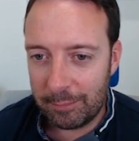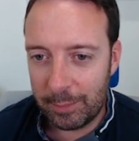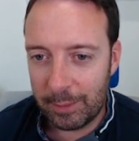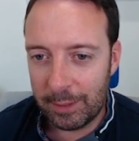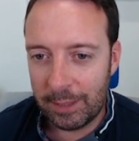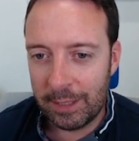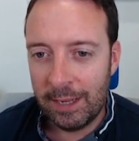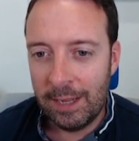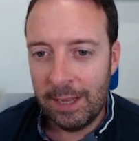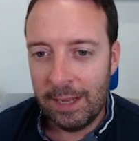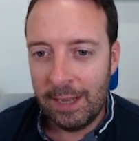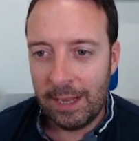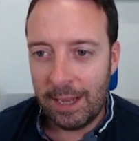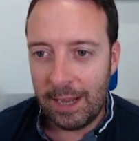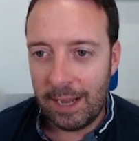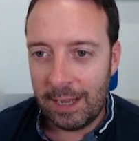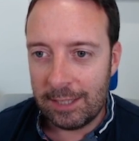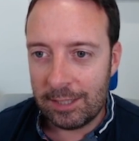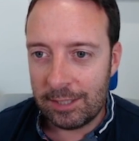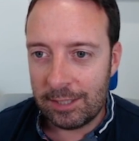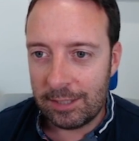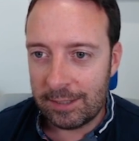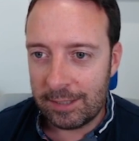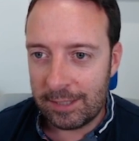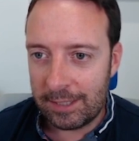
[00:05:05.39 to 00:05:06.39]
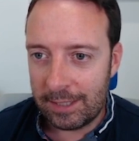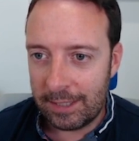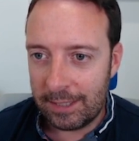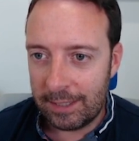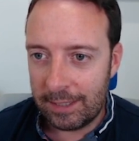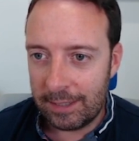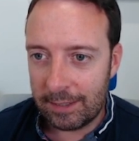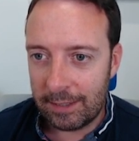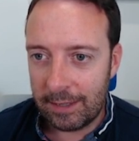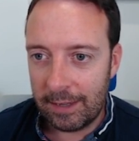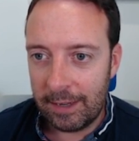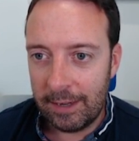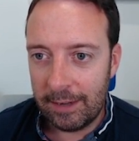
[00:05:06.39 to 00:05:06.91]
But as you can see,
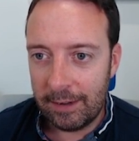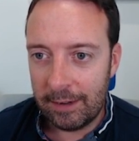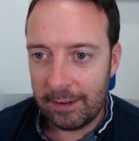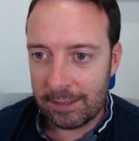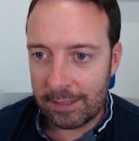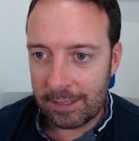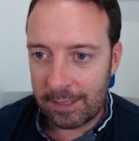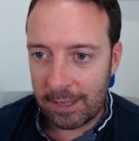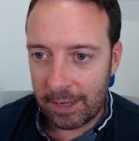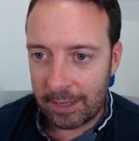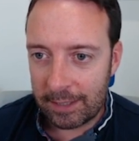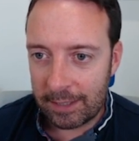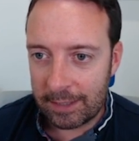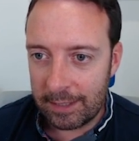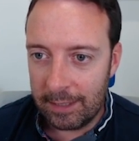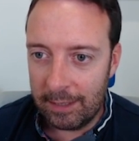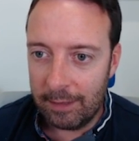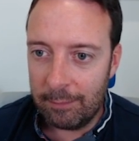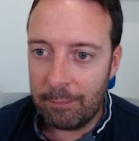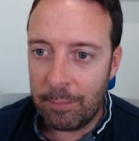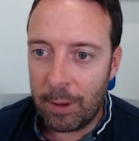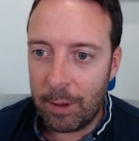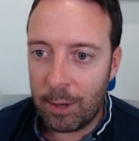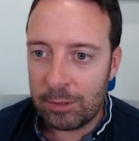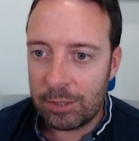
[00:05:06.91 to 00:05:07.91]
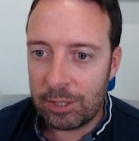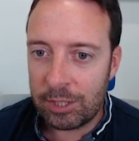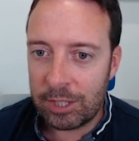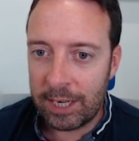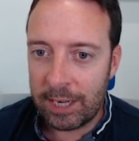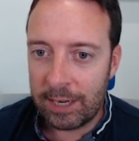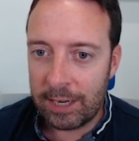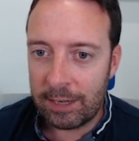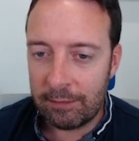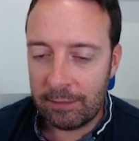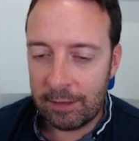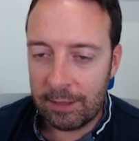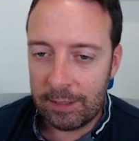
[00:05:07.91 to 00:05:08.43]
the here is like the most
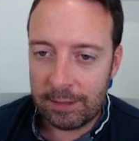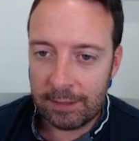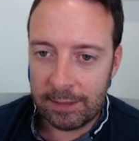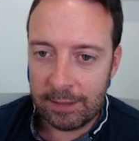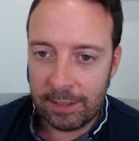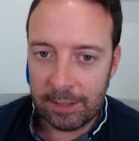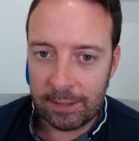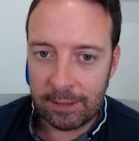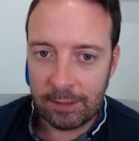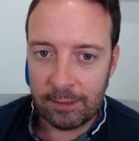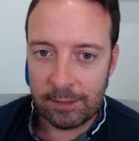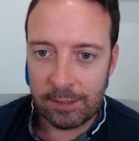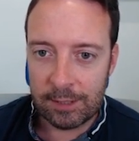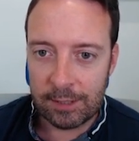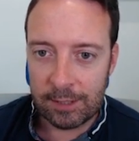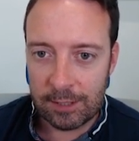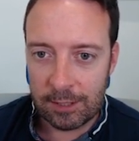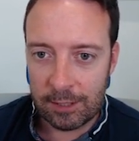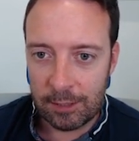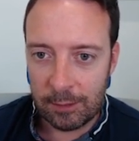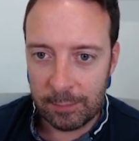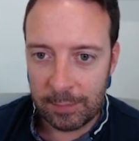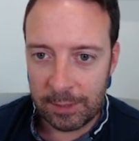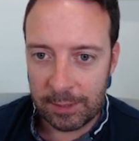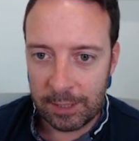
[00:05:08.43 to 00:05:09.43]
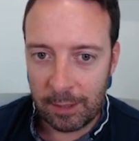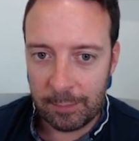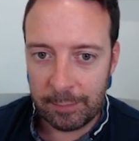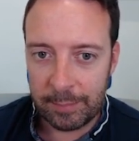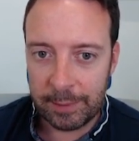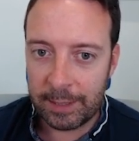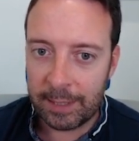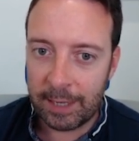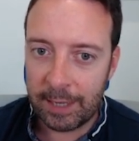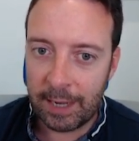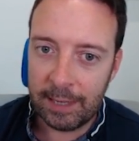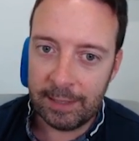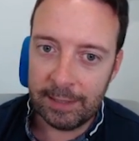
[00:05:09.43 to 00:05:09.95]
general, then it goes to
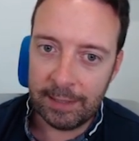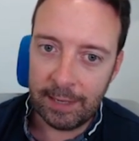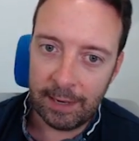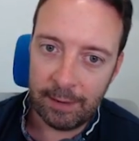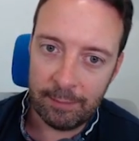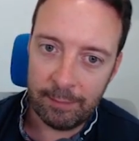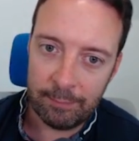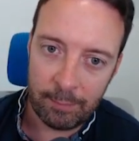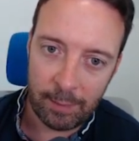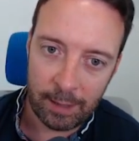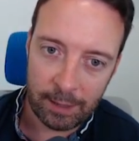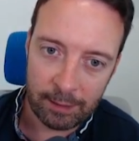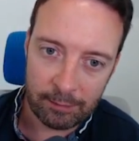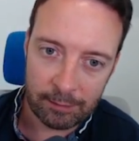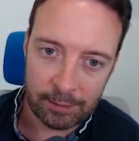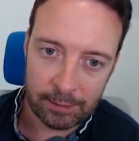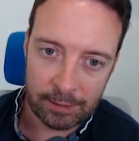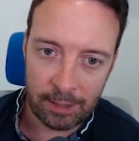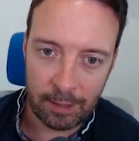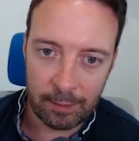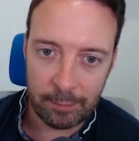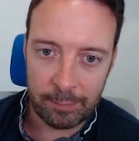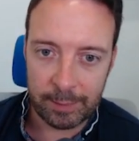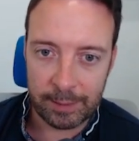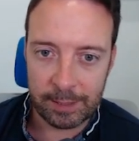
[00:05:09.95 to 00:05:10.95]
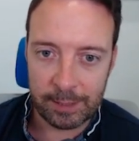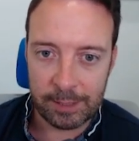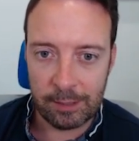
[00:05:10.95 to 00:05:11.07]
subtopic and then microtopic.